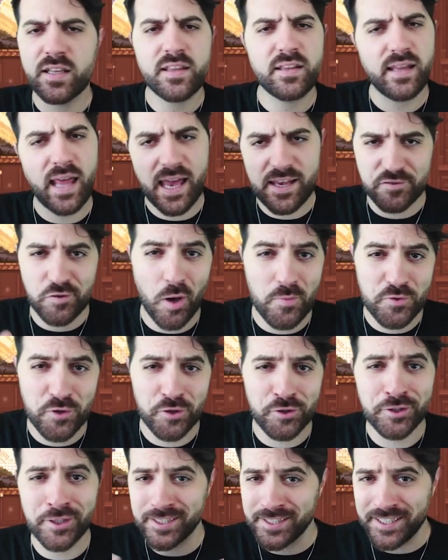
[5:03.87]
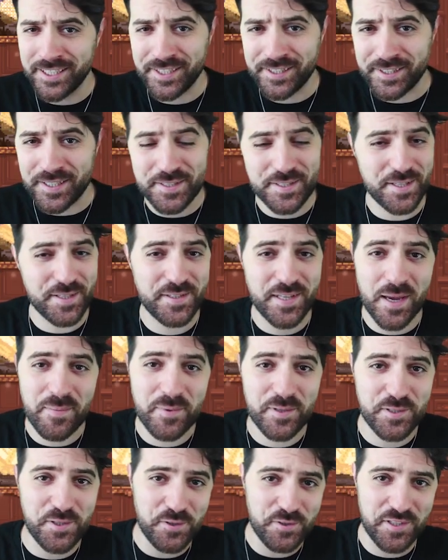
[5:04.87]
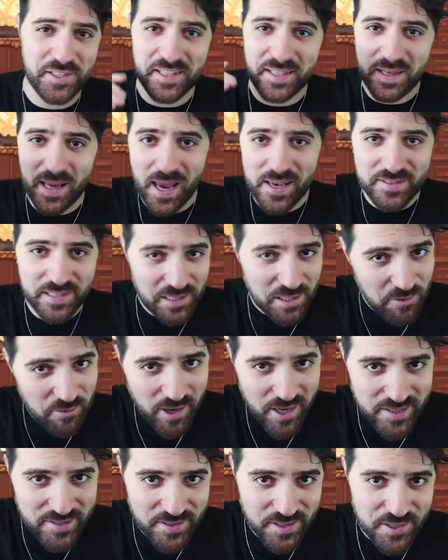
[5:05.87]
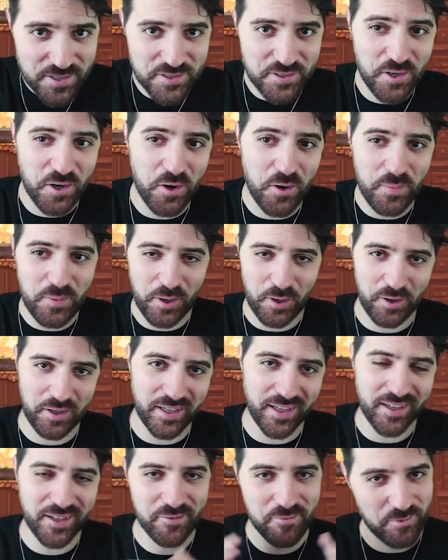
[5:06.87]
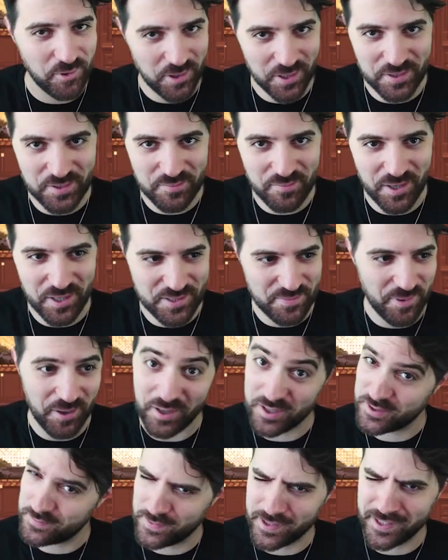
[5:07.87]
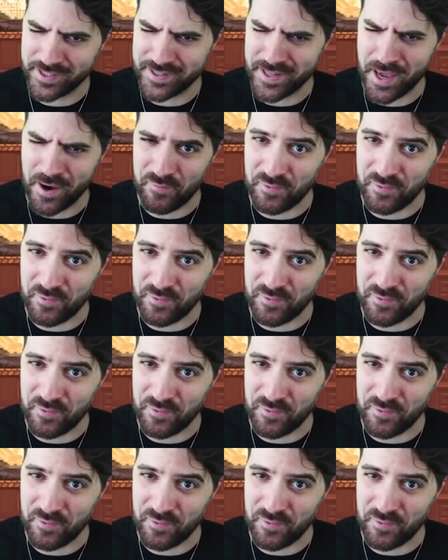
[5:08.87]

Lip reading: the last option, delete, is the same as using the asset eraser, so I'm not gonna worry too much about explaining that